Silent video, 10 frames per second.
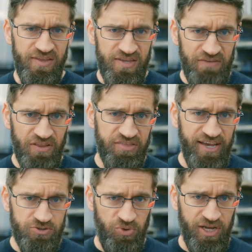even
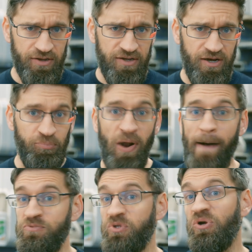things like
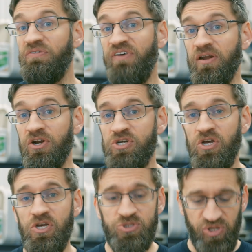problems with your finish.
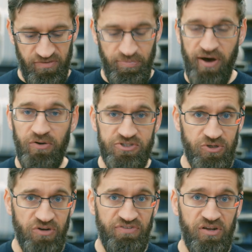So you have puddles in
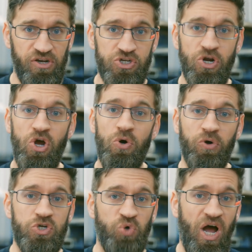your finish,
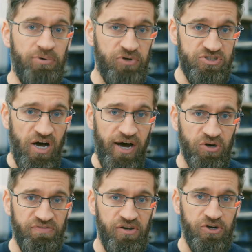or droplets on your
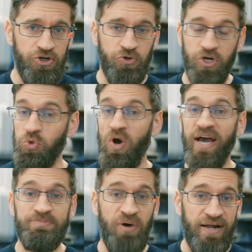finish, or dry
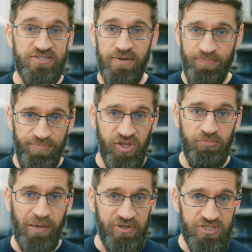spots that you
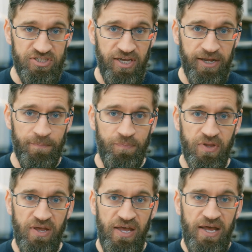might be seeing.
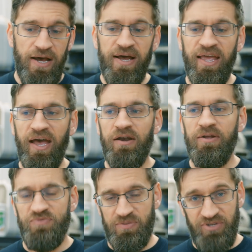And
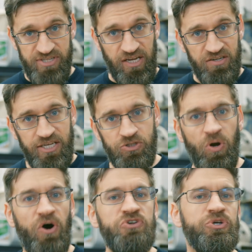some of these techniques are
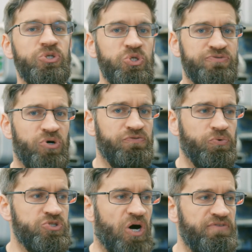also useful for
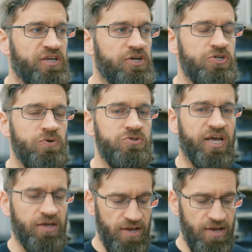resolving issues like